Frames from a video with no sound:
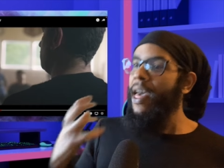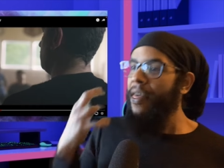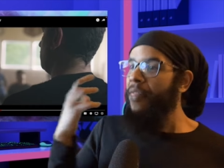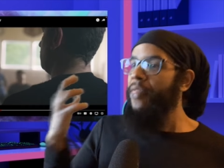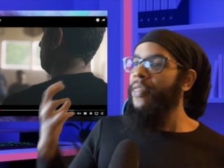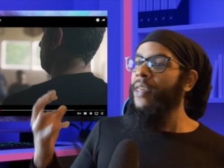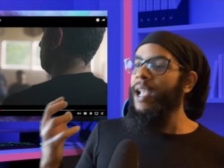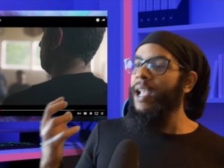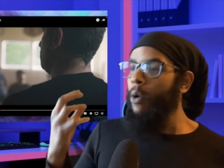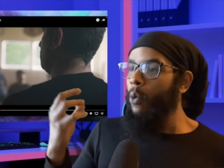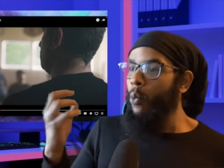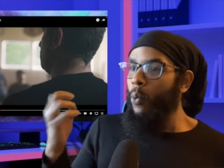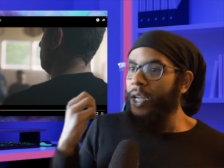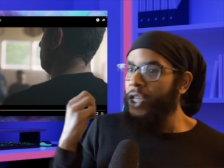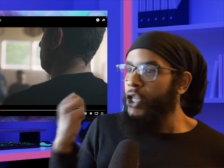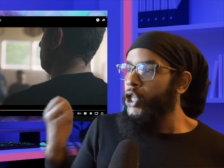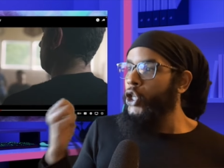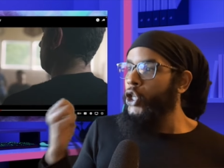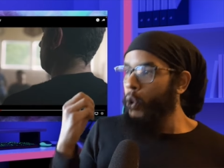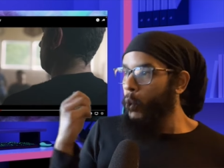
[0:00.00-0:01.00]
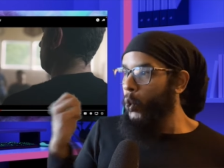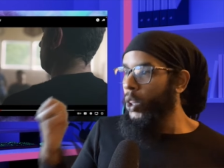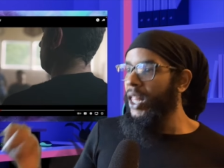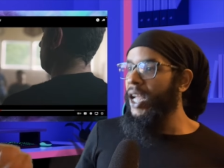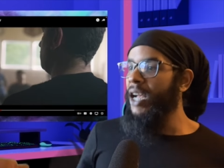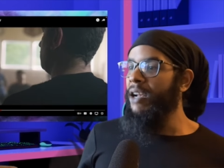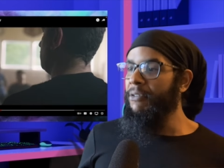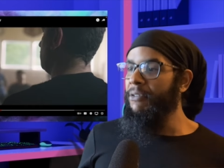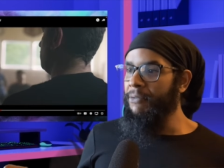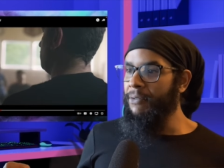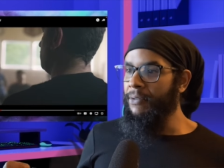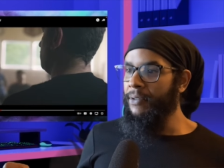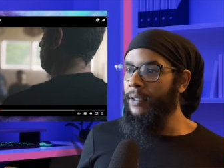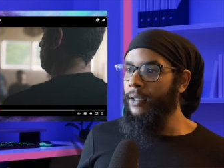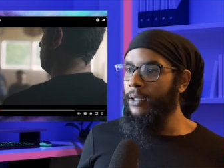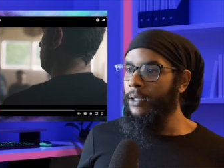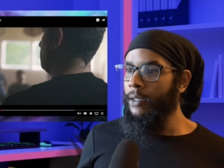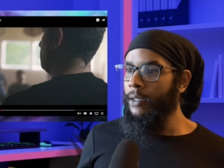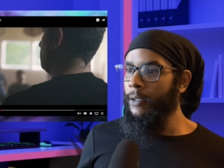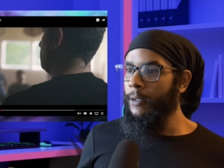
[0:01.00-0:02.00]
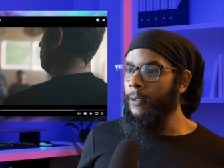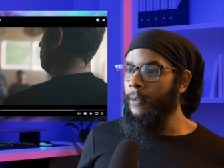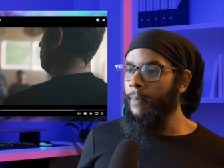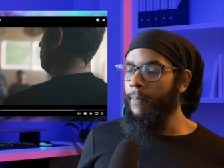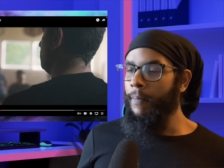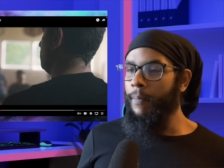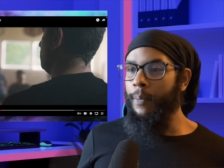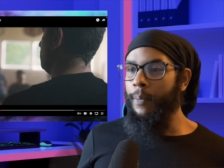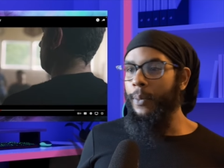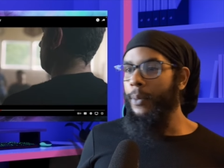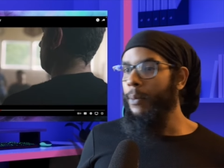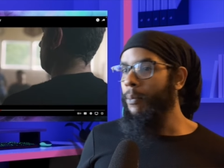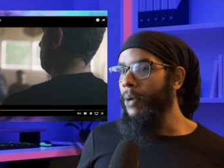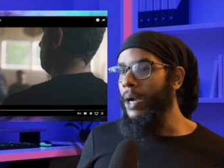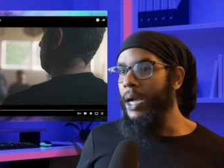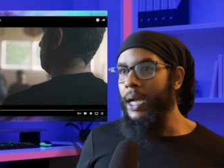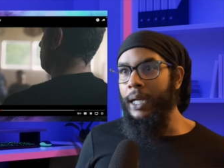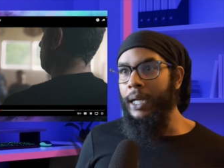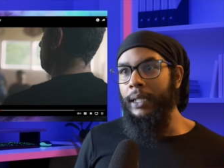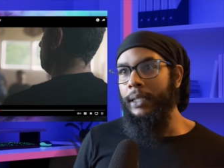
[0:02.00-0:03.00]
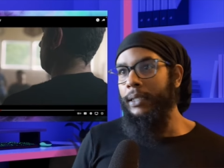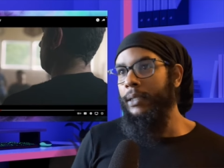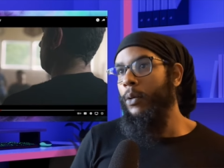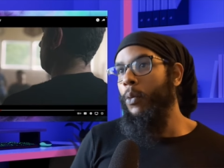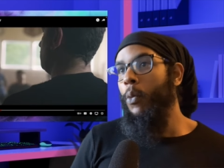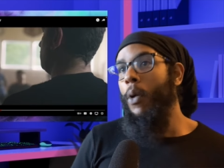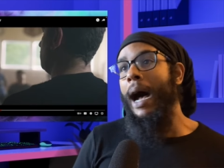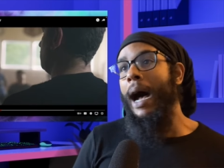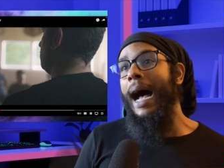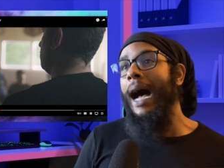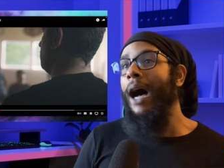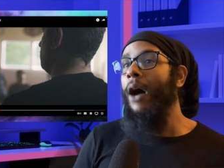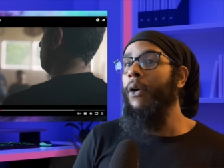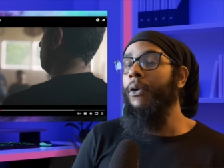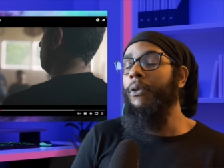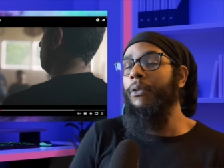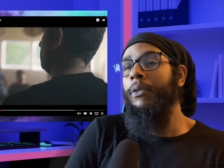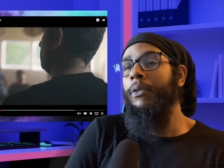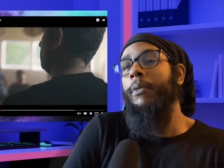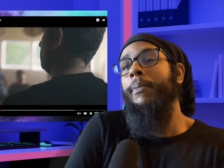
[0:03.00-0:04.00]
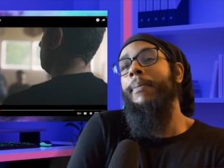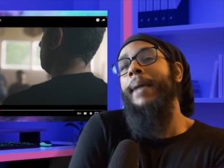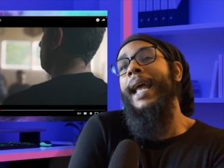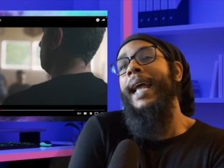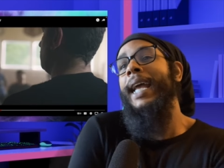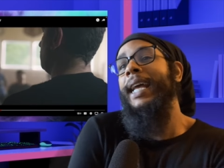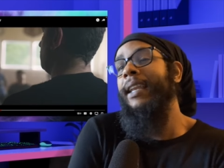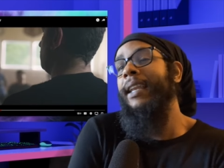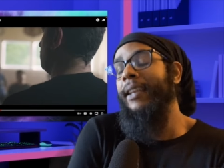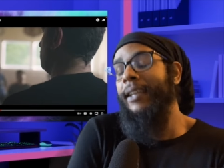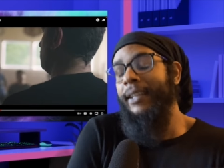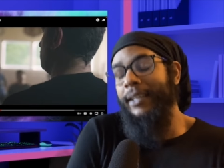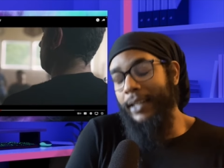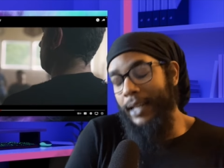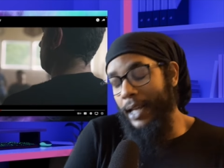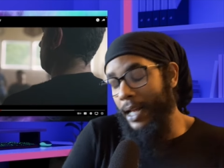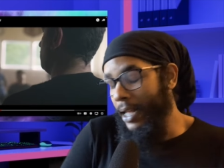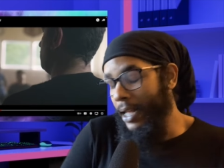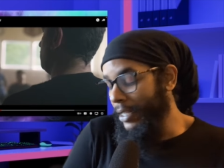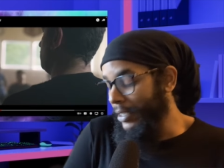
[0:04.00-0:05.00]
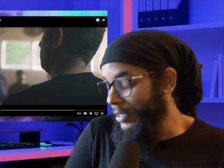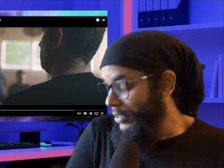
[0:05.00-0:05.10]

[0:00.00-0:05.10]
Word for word: thing which you love. Bruh, wow, man. Oh.